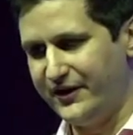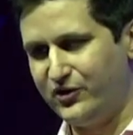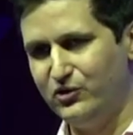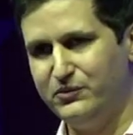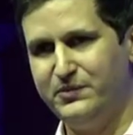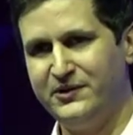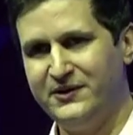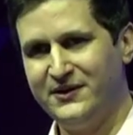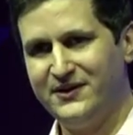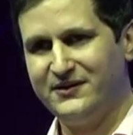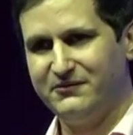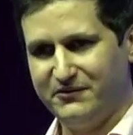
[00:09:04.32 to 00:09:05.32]
A-Cube,
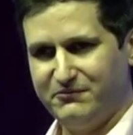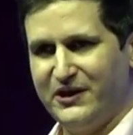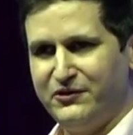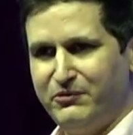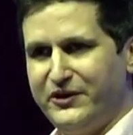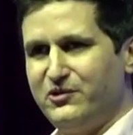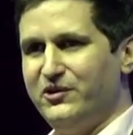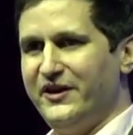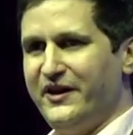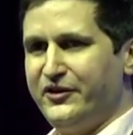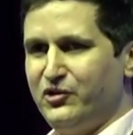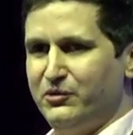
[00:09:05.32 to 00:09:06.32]
one we call
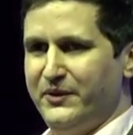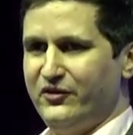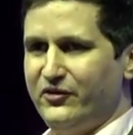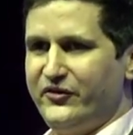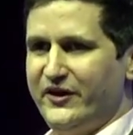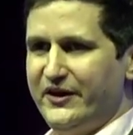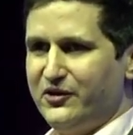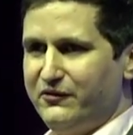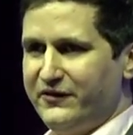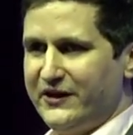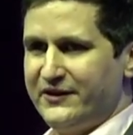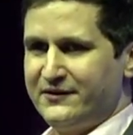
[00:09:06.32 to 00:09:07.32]
A-Cube in the
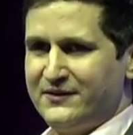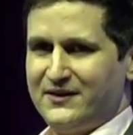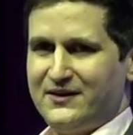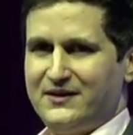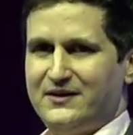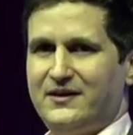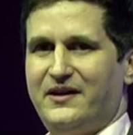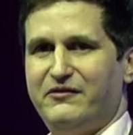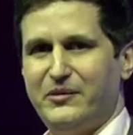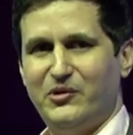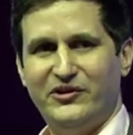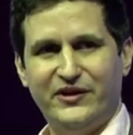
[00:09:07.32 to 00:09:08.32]
Silicon Valley.
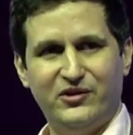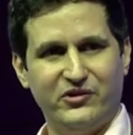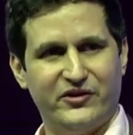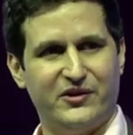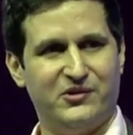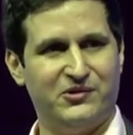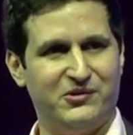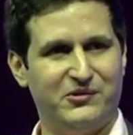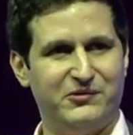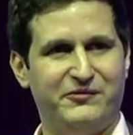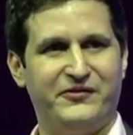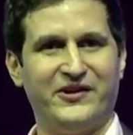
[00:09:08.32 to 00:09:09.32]
Everybody knows
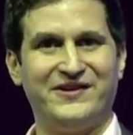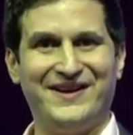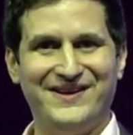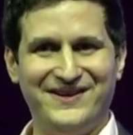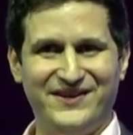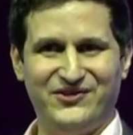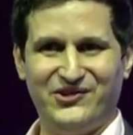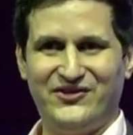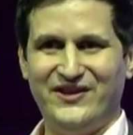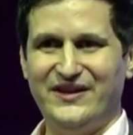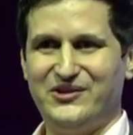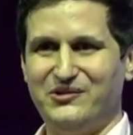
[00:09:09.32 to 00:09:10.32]
how fertile is the
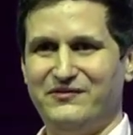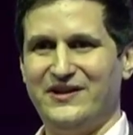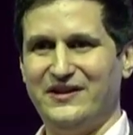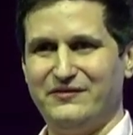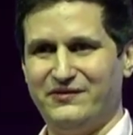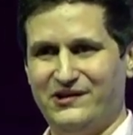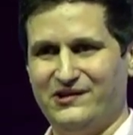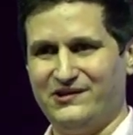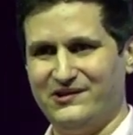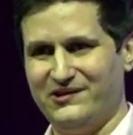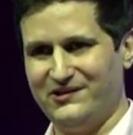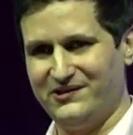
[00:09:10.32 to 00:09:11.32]
Silicon Valley
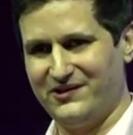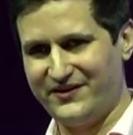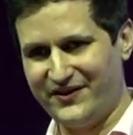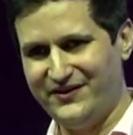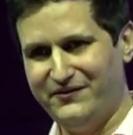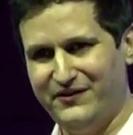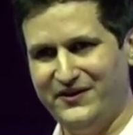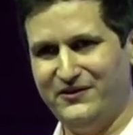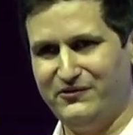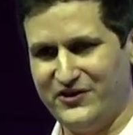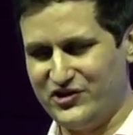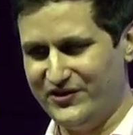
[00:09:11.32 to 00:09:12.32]
for, uh, as an
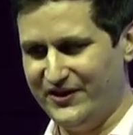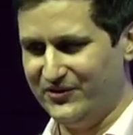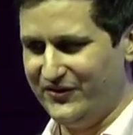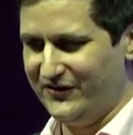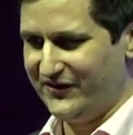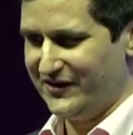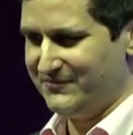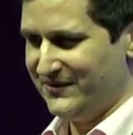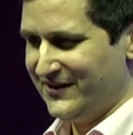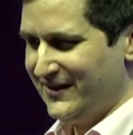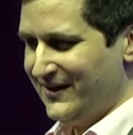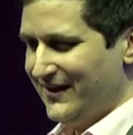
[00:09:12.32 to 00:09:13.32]
innovation
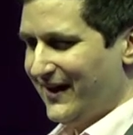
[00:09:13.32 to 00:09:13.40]
ecosystem.